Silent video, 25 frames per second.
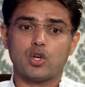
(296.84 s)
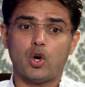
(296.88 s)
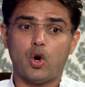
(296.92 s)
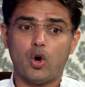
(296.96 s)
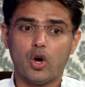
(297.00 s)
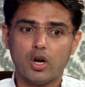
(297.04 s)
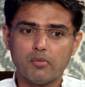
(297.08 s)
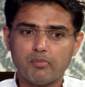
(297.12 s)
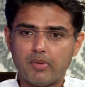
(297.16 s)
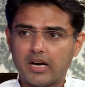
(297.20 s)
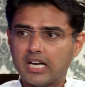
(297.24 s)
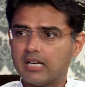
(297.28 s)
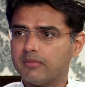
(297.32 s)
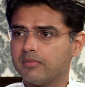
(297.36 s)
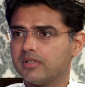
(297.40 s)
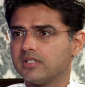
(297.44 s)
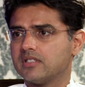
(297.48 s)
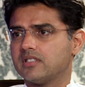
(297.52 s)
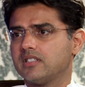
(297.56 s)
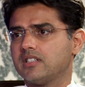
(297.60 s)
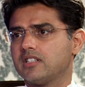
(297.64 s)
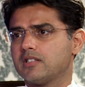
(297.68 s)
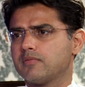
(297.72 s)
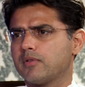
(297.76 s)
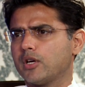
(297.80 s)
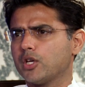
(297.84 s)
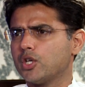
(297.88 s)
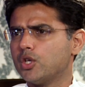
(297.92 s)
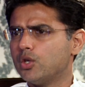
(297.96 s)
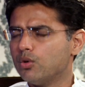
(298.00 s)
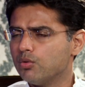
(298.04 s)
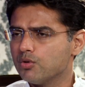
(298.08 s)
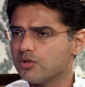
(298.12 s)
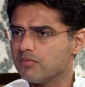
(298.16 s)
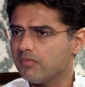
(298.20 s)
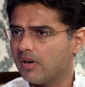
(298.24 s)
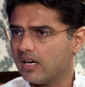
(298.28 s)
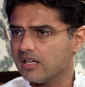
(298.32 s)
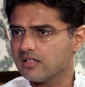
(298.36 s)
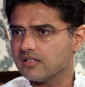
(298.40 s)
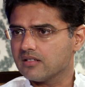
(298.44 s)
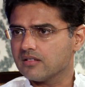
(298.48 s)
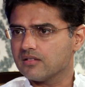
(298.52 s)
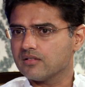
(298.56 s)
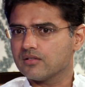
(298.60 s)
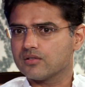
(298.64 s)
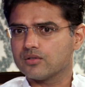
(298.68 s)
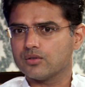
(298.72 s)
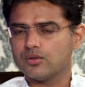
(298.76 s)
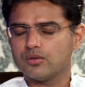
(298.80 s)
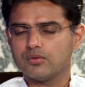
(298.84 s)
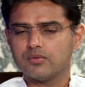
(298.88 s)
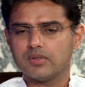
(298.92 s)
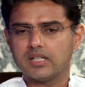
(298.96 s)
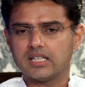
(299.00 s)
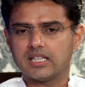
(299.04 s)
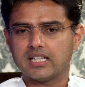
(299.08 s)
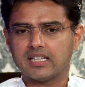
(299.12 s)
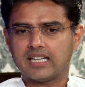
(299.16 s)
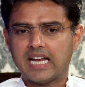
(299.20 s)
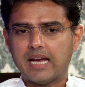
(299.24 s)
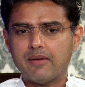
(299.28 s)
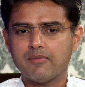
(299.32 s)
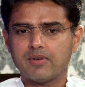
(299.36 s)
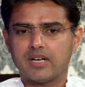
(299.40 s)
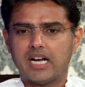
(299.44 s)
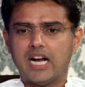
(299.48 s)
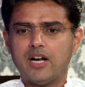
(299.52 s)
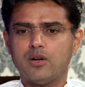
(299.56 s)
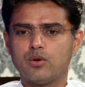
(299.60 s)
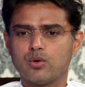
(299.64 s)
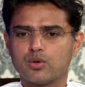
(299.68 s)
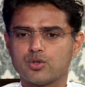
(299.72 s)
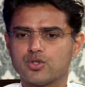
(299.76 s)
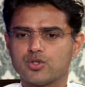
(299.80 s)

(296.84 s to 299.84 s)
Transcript: all parliament seats by huge margins. So at the time when I took